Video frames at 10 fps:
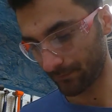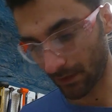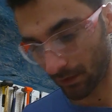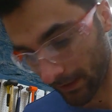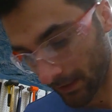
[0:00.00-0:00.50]

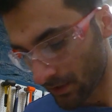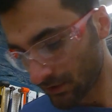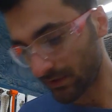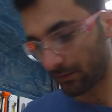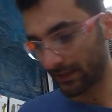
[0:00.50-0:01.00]
Okay, so
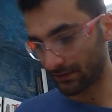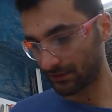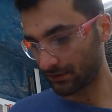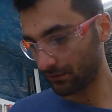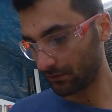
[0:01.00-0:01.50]
now we'll get
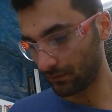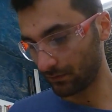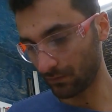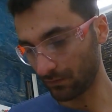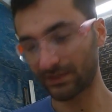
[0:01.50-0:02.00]

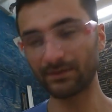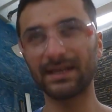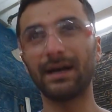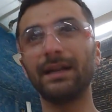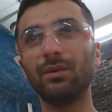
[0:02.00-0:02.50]
to, so that was
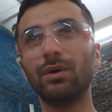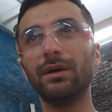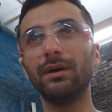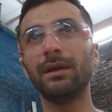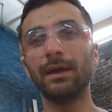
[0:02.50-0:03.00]
cutting
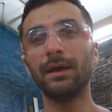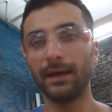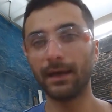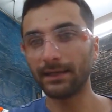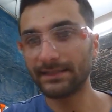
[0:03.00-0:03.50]
wood.
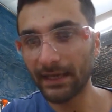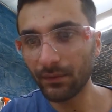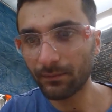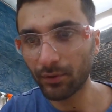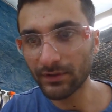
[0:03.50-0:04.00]
Did
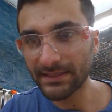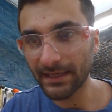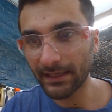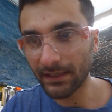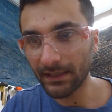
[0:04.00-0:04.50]
anyone post
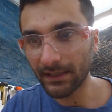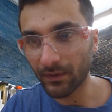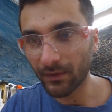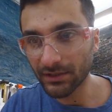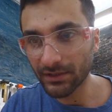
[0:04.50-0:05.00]
any
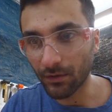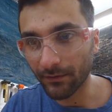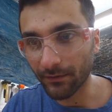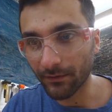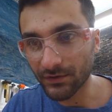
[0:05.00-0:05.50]
questions? Oh, wow,
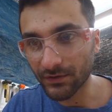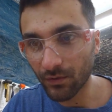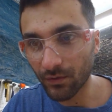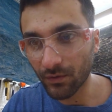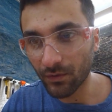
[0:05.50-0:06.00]
there's
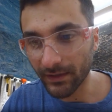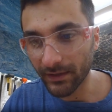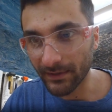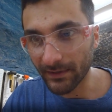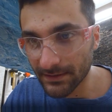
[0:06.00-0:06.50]
28
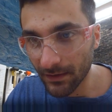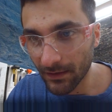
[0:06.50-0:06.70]
messages.